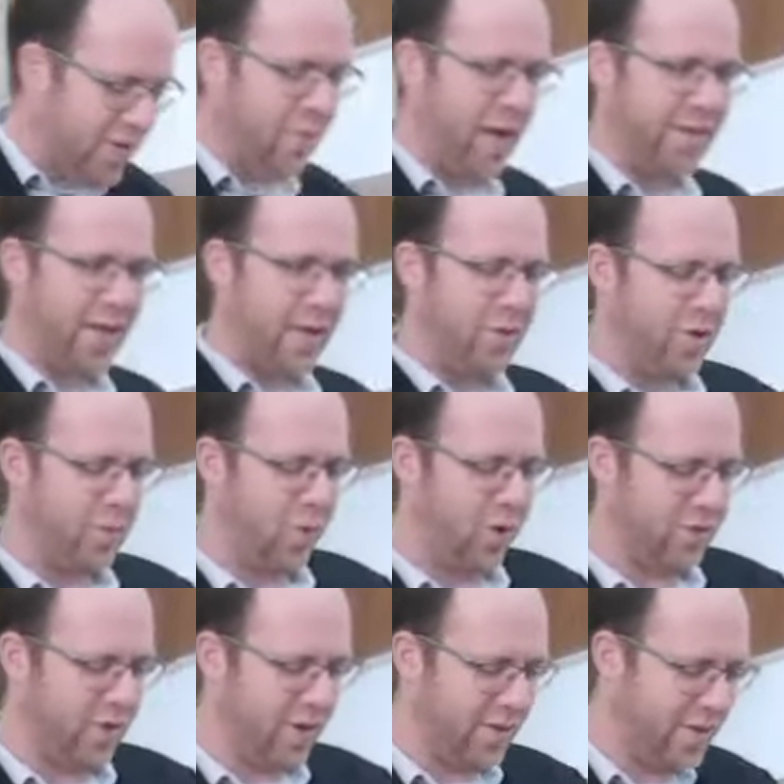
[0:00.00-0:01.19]
just summarize up to this
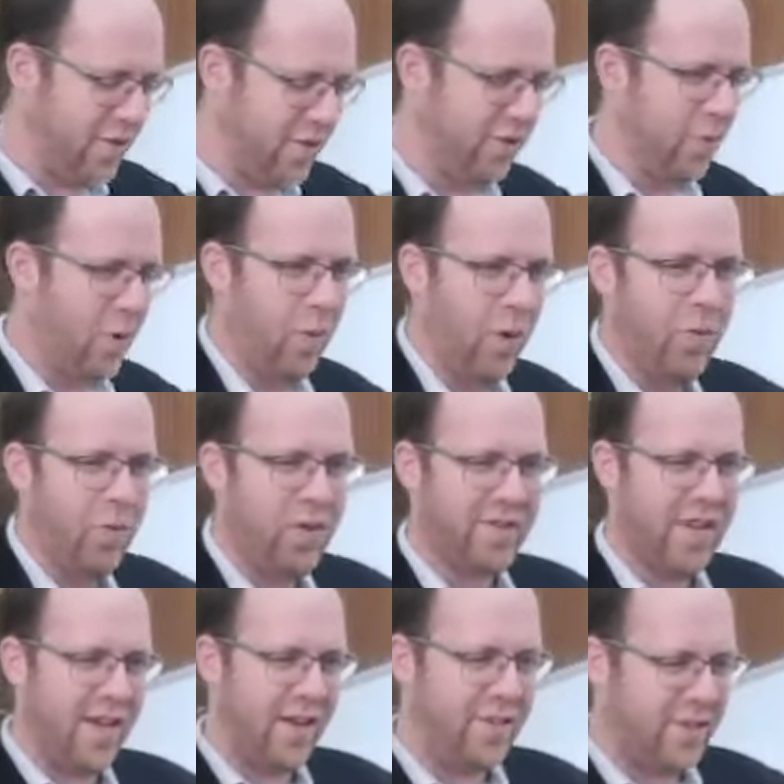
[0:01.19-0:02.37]
point. So essentially, what we're
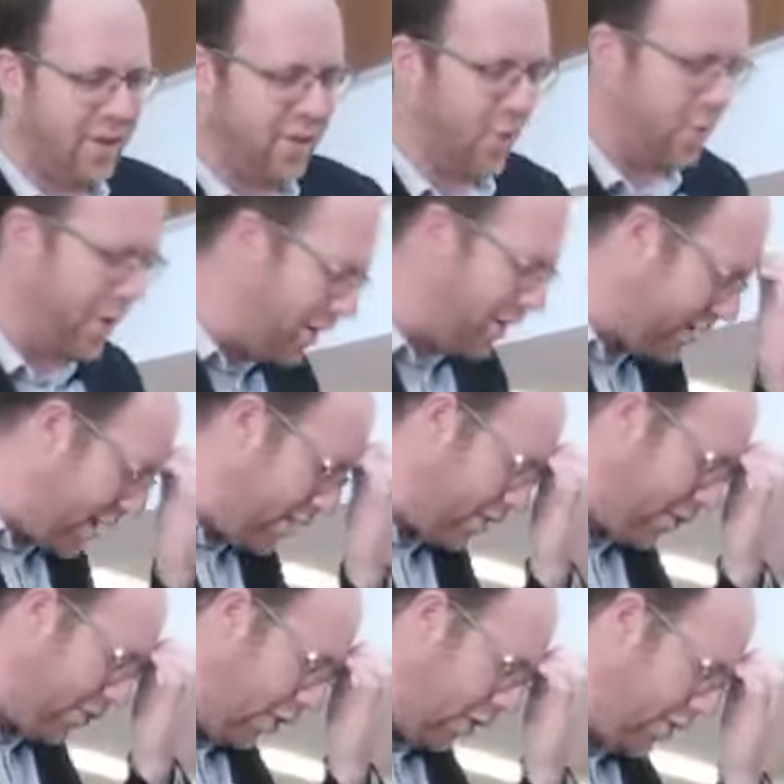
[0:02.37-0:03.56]
saying is this, what we understand is
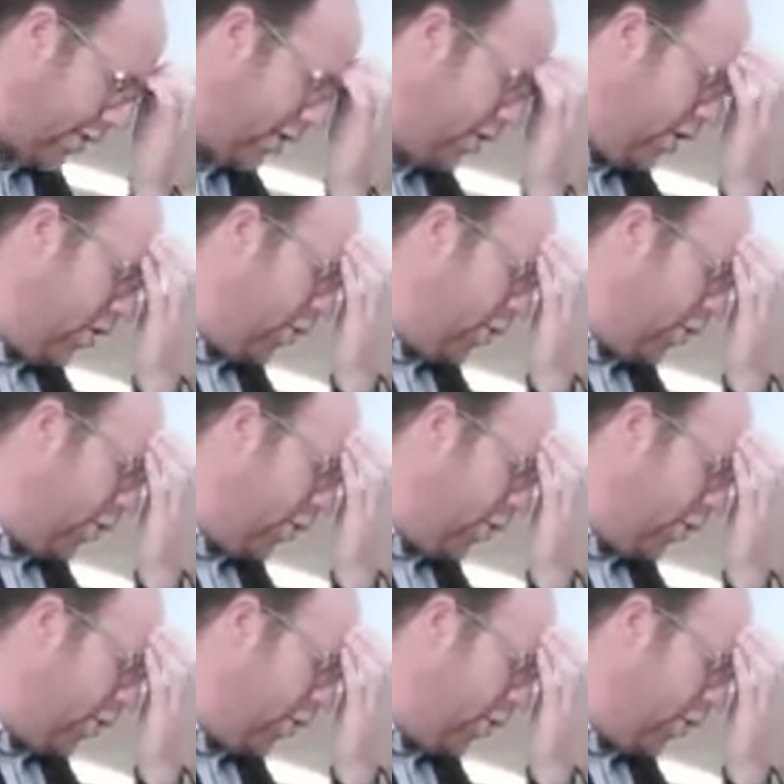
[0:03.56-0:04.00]
the following.